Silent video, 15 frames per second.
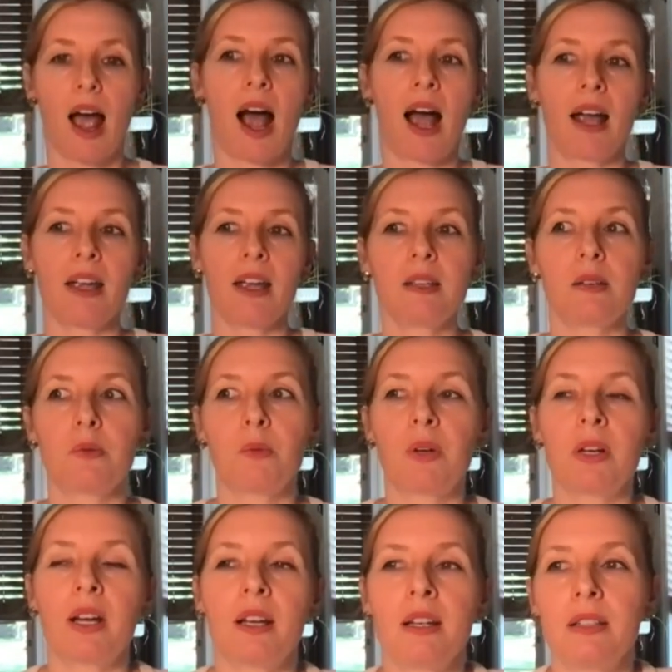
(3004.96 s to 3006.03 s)
i
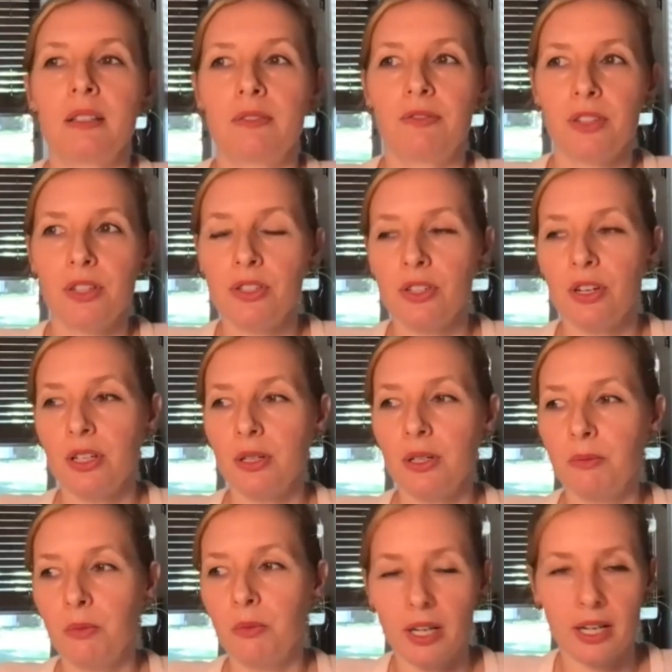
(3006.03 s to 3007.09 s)
when i first
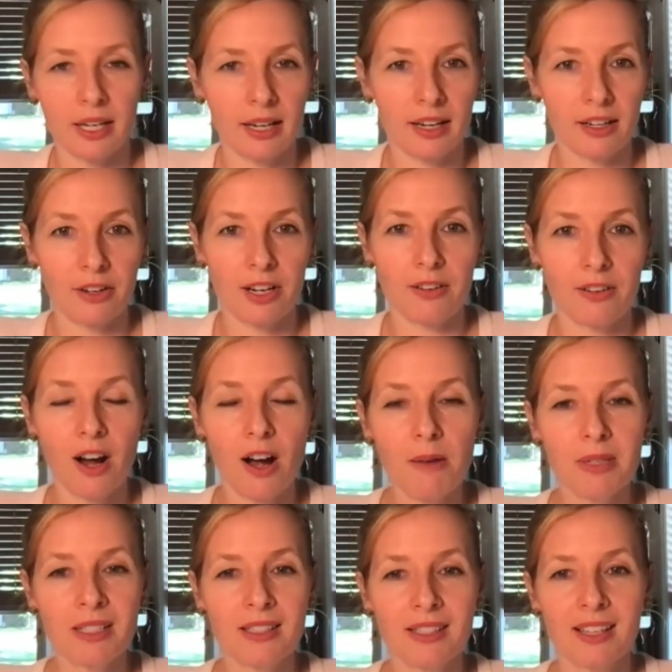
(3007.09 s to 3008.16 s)
started working at creative
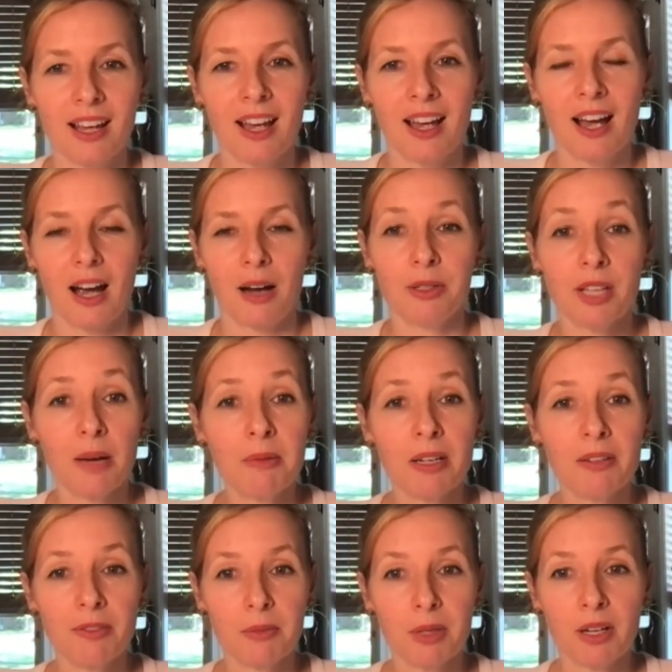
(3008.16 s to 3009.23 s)
commons i was
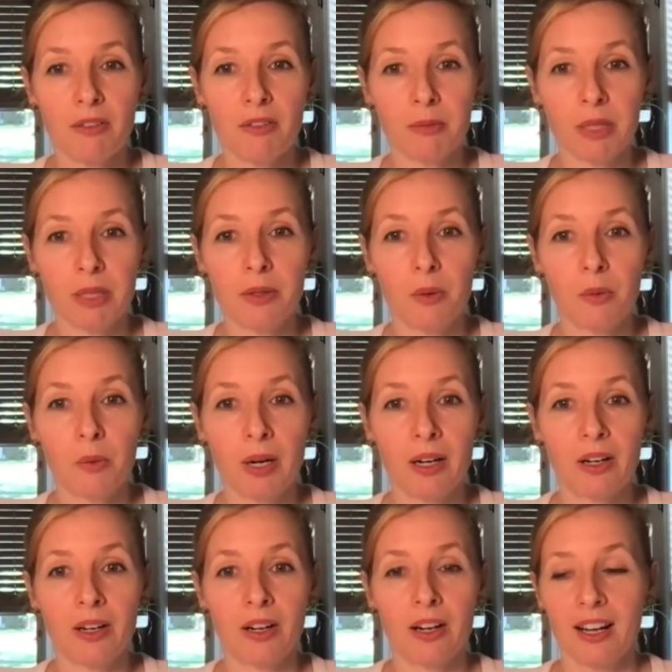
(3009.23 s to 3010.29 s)
coming from the government
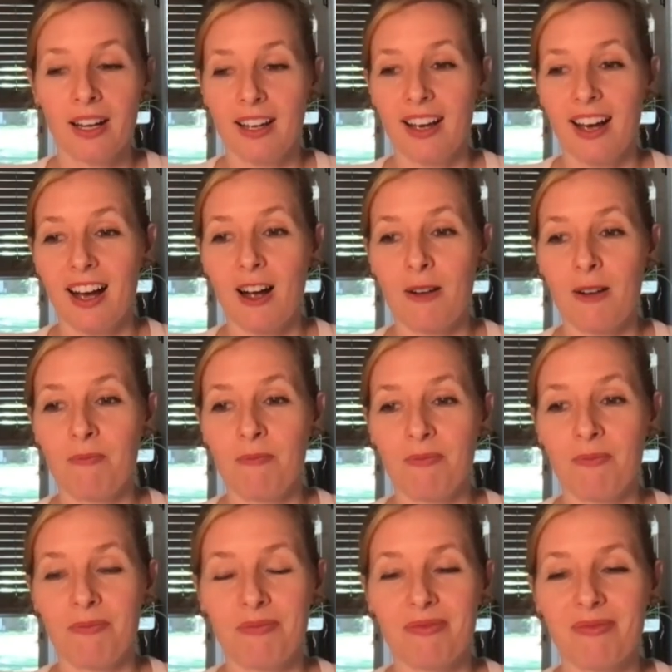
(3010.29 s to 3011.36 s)
where um,
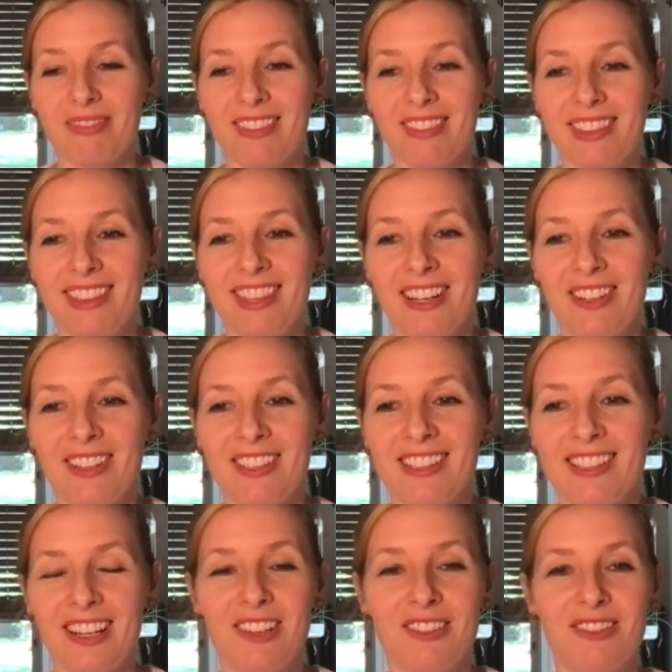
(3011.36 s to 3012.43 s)
there is
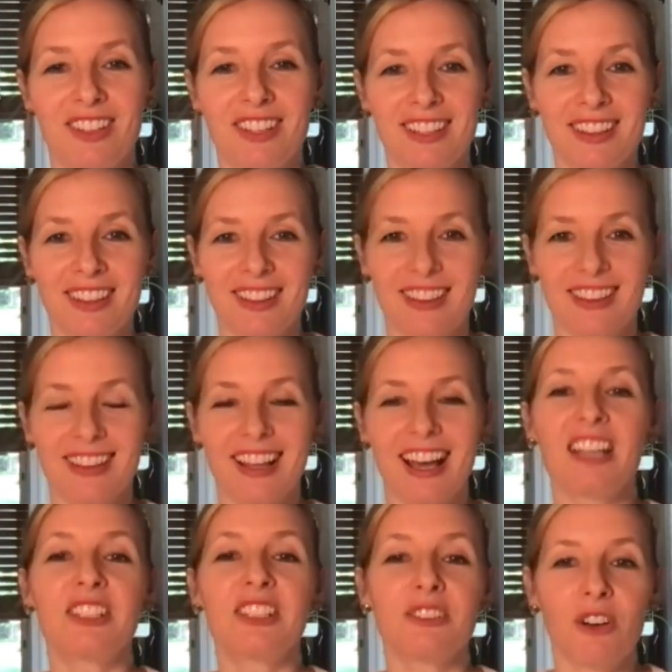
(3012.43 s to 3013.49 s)
kind of
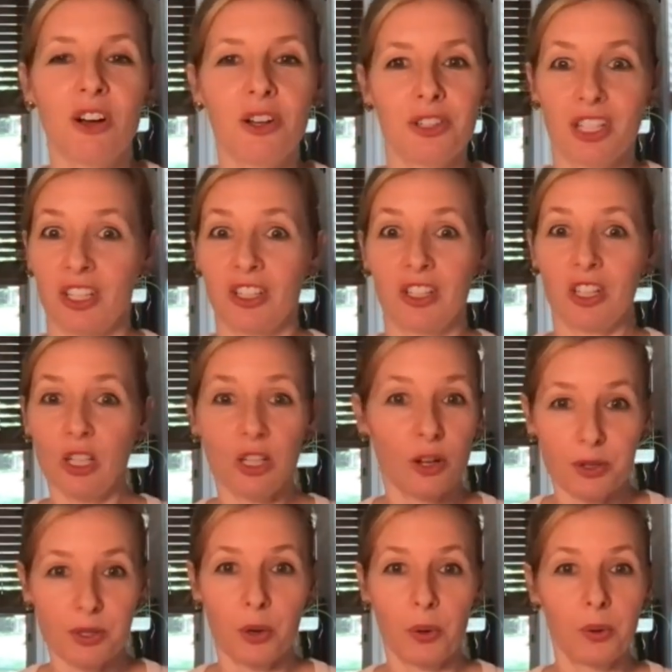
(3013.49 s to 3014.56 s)
a default to
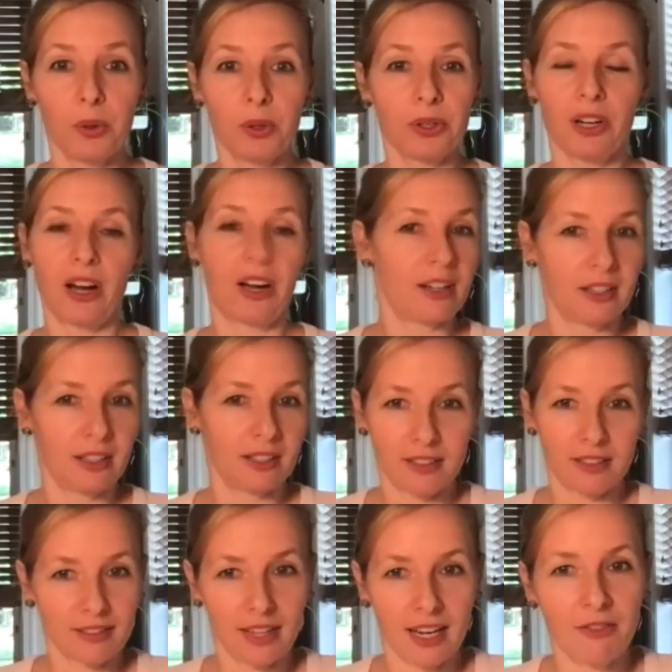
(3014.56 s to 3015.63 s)
close hold on
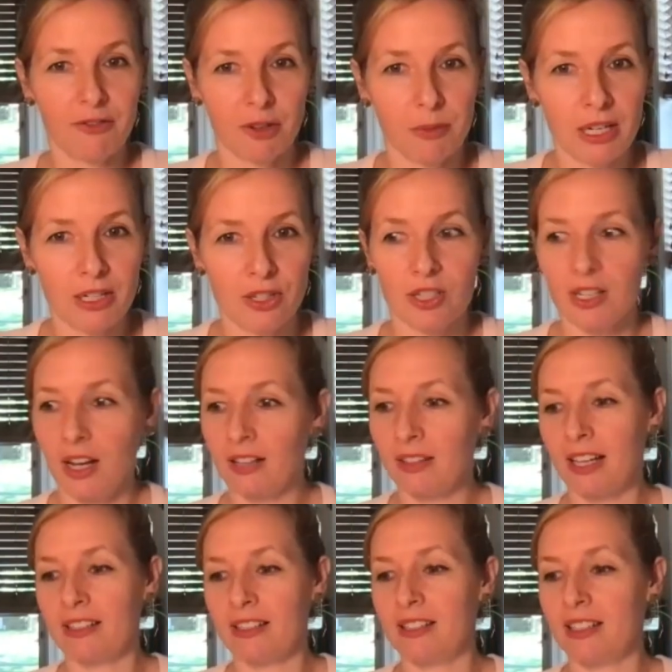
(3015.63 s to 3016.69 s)
information
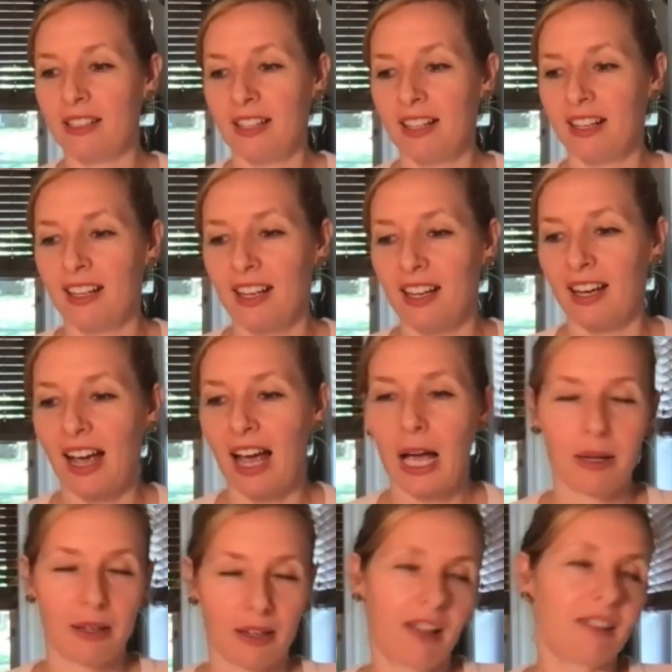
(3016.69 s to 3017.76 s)
unless it
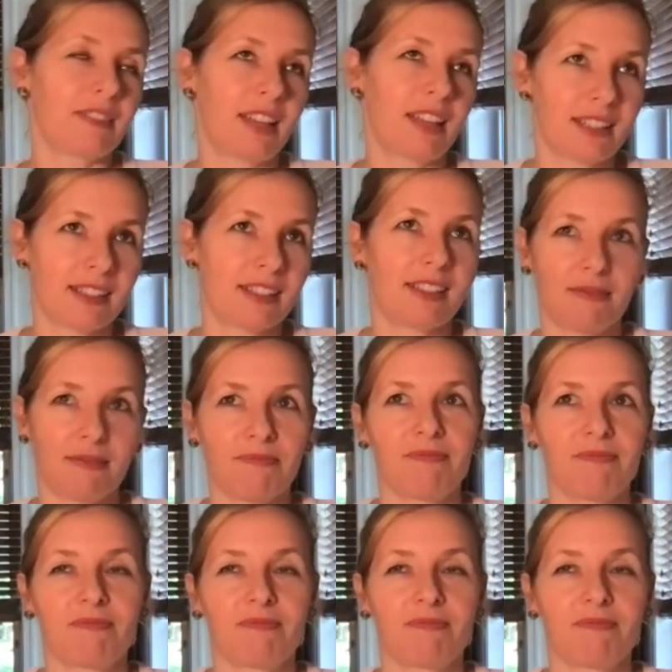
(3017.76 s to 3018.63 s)
uh, unless